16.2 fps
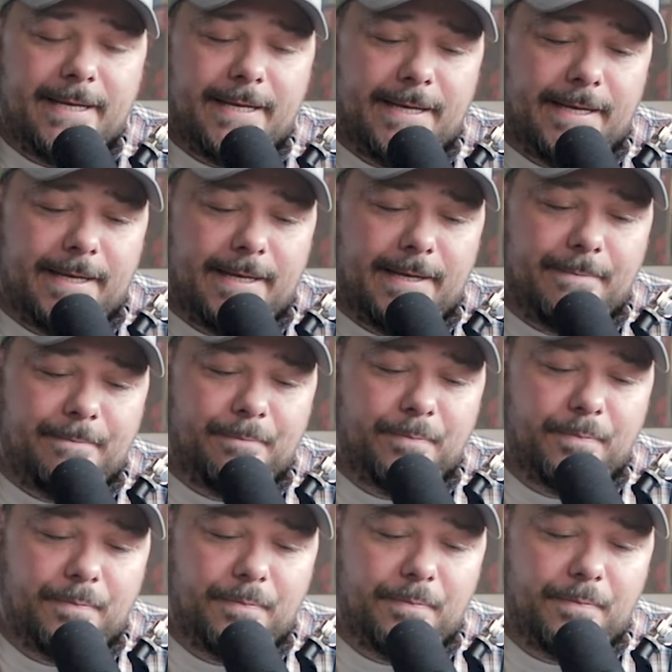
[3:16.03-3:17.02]

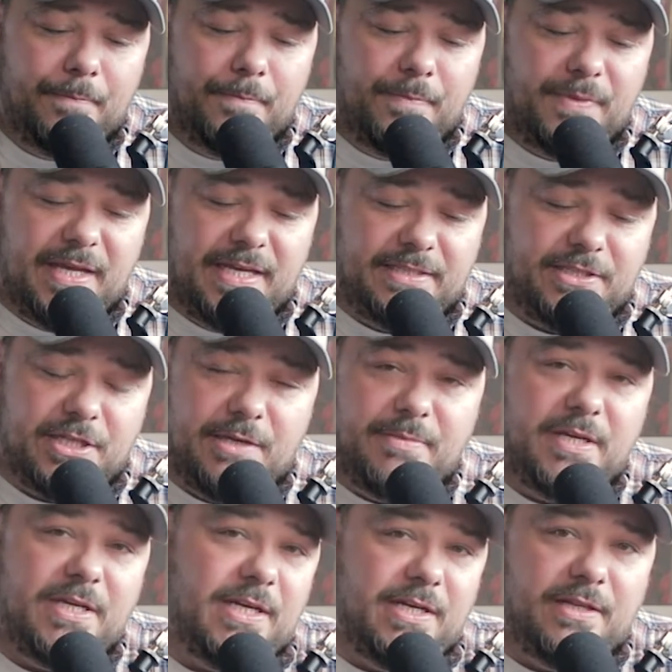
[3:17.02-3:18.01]
That's going to
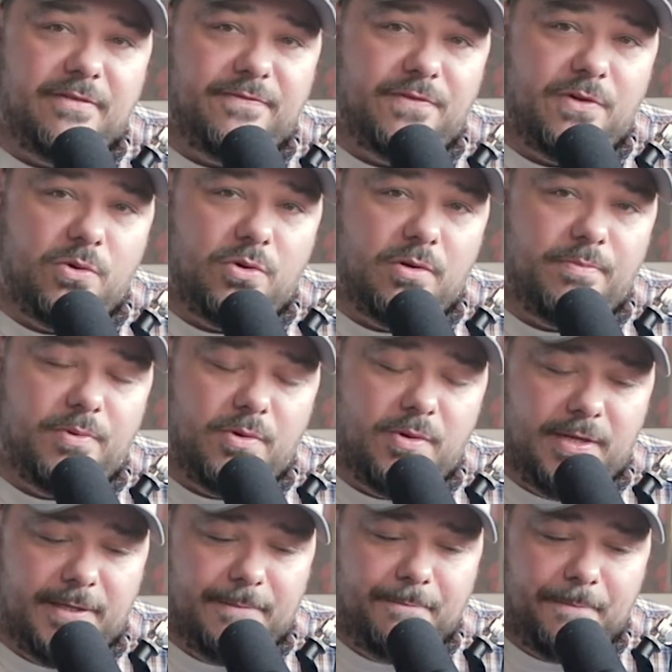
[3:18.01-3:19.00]
be kind of the focal
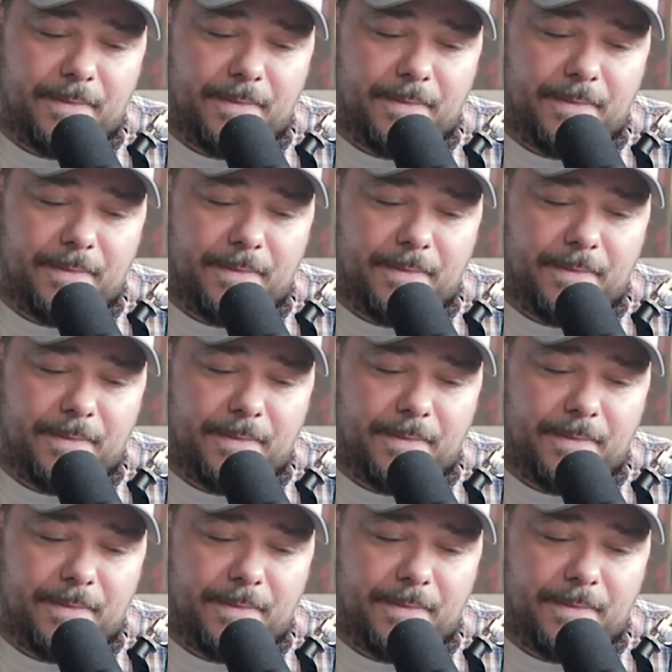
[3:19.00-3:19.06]
point.